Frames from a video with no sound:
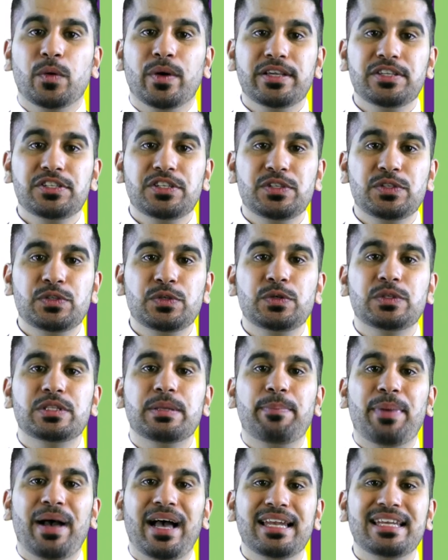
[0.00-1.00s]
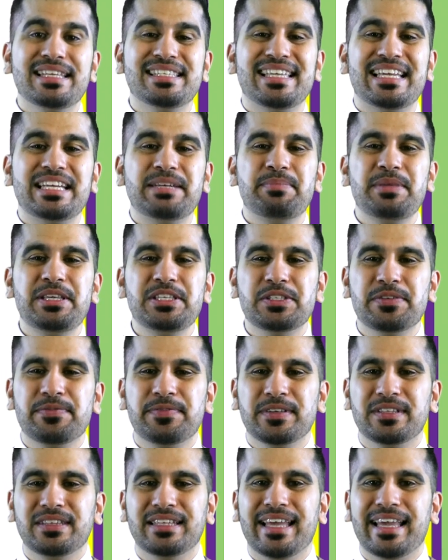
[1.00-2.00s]
For question 2, the palisade
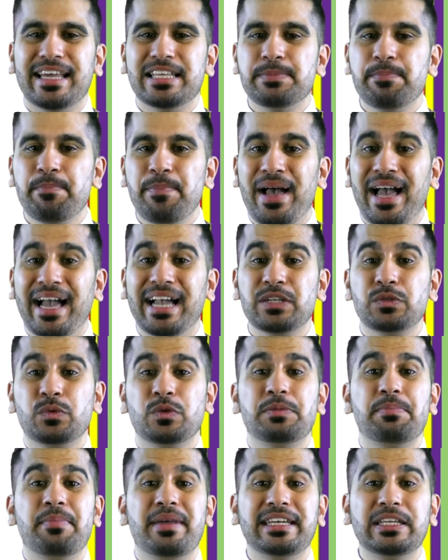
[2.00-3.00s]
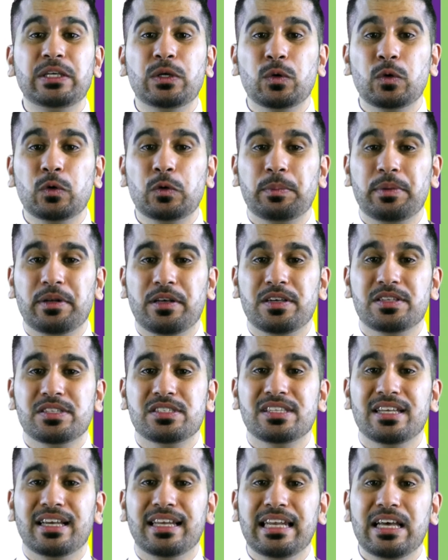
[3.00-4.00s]
mesophyll layer is packed with many
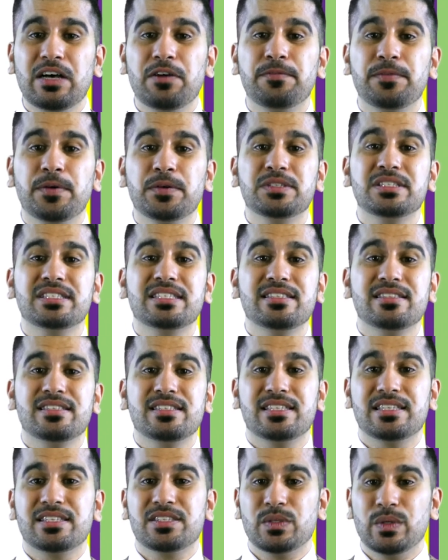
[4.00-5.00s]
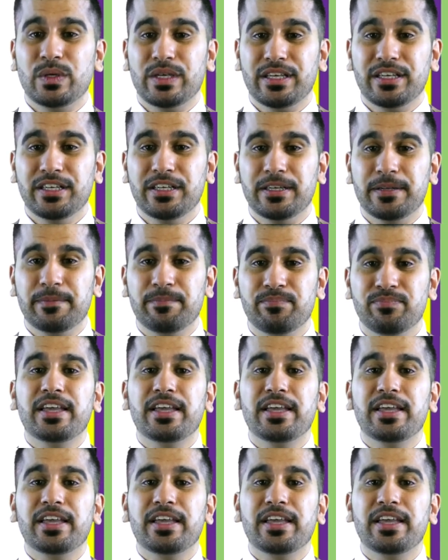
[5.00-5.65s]
chloroplasts to allow photosynthesis to occur.